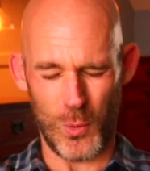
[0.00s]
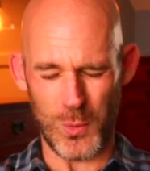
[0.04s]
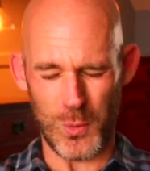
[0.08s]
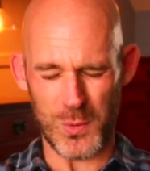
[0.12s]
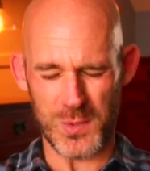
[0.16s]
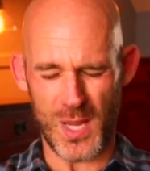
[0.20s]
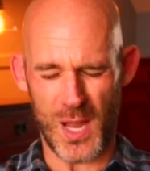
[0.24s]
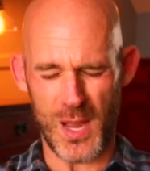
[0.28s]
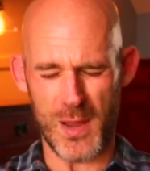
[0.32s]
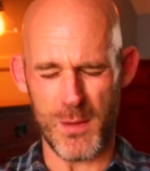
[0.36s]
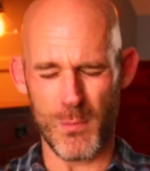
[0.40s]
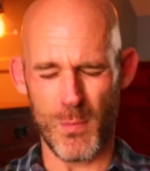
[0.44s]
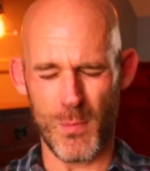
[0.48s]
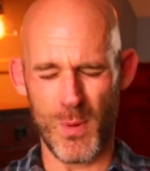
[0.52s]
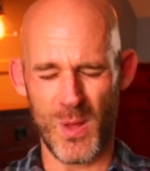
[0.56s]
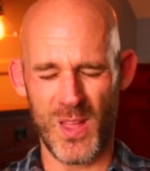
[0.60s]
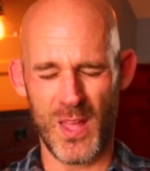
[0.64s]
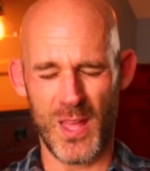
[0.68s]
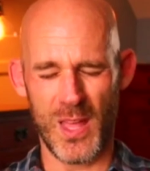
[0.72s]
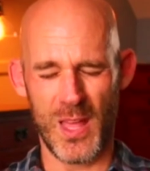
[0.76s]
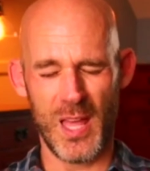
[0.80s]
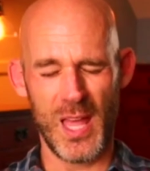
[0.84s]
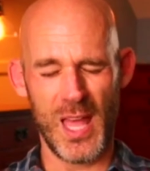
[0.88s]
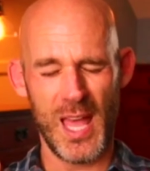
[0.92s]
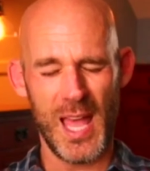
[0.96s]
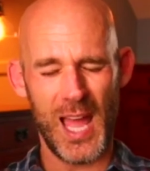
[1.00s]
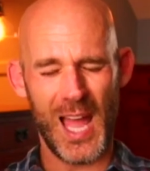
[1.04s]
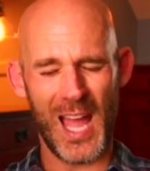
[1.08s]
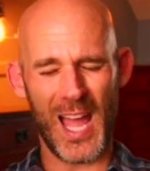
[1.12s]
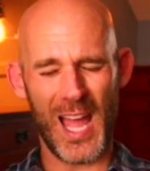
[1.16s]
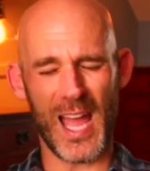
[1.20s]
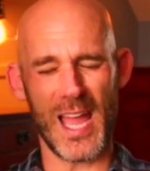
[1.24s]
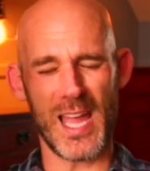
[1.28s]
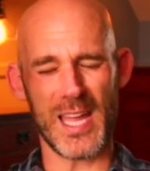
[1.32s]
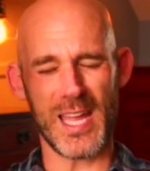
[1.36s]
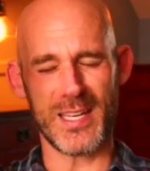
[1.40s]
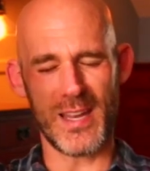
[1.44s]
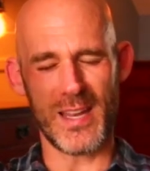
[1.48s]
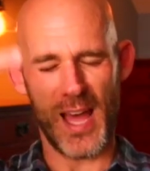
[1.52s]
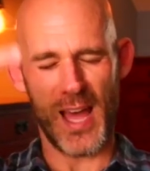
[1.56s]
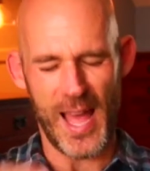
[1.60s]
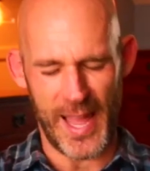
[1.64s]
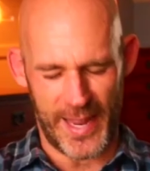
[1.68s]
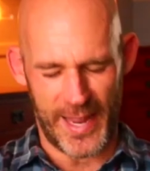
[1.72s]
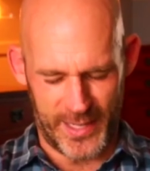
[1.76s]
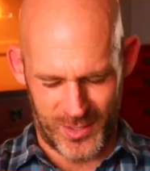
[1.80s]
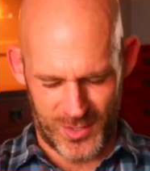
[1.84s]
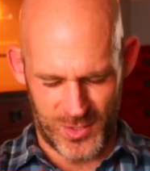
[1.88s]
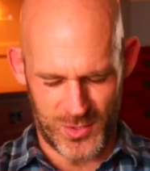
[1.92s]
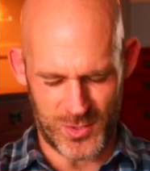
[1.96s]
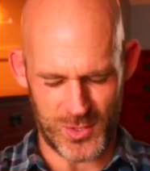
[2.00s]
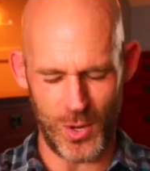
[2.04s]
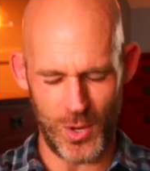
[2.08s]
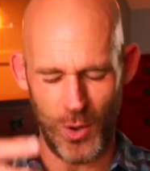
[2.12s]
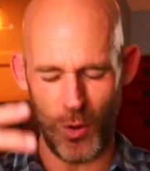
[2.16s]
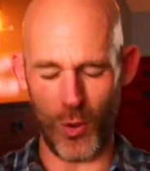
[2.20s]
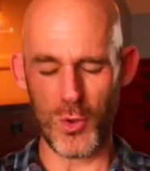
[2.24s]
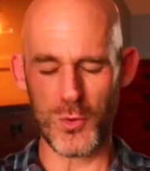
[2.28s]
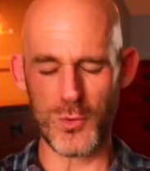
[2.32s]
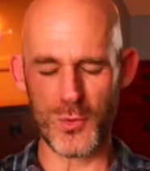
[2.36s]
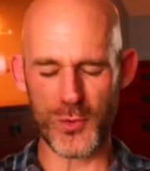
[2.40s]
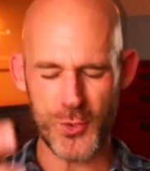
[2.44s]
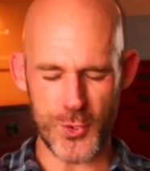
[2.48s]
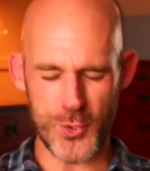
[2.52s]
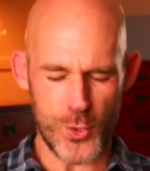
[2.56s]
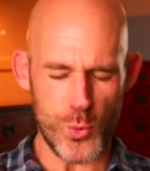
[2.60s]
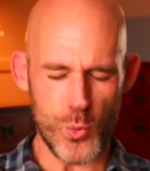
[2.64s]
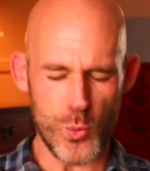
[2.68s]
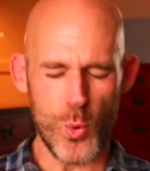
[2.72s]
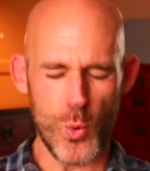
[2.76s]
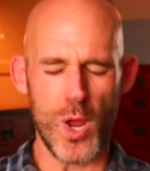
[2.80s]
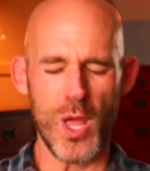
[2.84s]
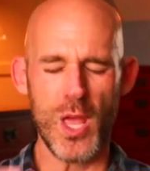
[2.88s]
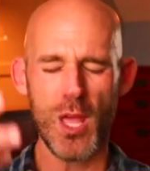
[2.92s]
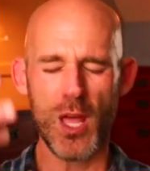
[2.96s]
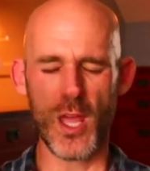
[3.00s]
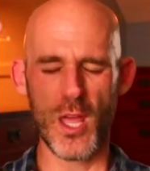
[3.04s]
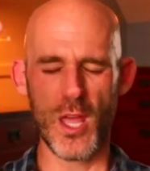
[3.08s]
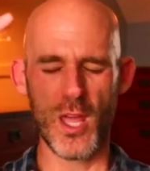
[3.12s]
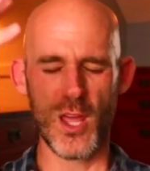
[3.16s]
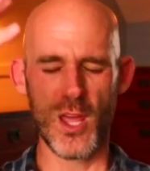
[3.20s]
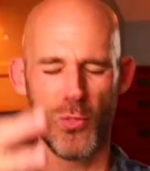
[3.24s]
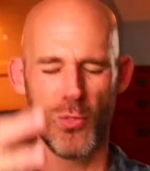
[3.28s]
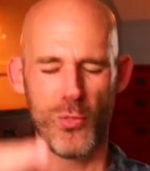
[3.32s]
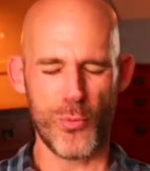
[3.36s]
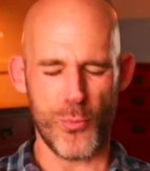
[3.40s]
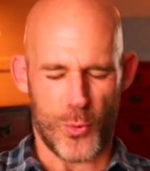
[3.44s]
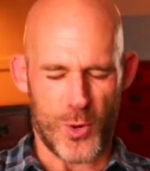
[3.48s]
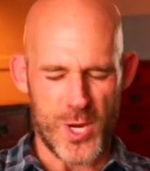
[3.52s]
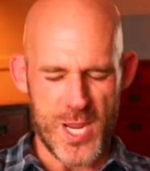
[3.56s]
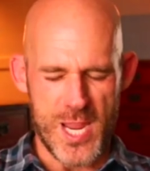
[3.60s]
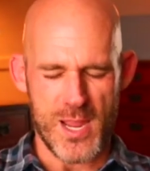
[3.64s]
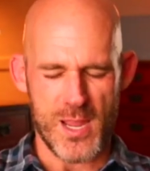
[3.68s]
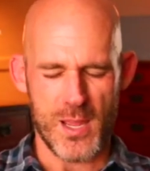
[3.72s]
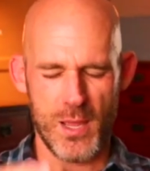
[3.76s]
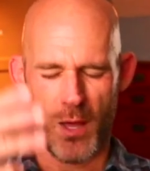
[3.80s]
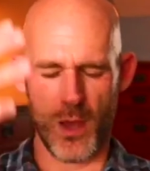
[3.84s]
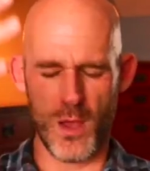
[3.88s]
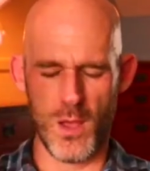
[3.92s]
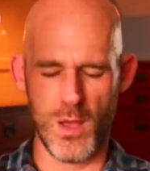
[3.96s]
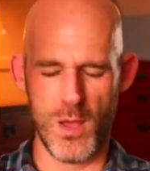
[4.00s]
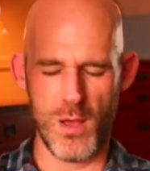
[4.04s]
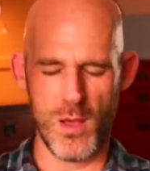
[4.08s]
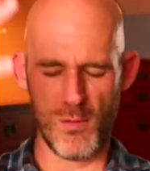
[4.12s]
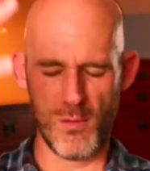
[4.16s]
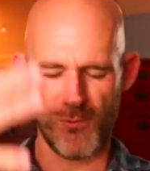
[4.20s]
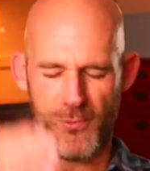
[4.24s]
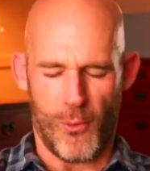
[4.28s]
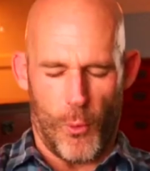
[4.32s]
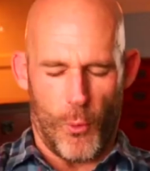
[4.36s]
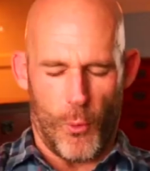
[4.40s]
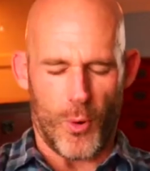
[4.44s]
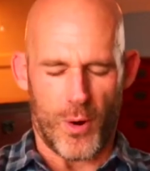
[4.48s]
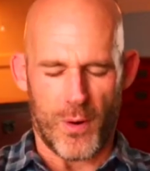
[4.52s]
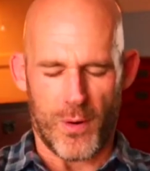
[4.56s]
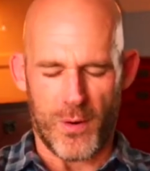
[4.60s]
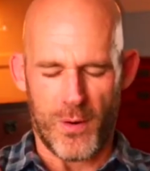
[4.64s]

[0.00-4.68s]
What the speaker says: time. And exhale. 2, 3, 4,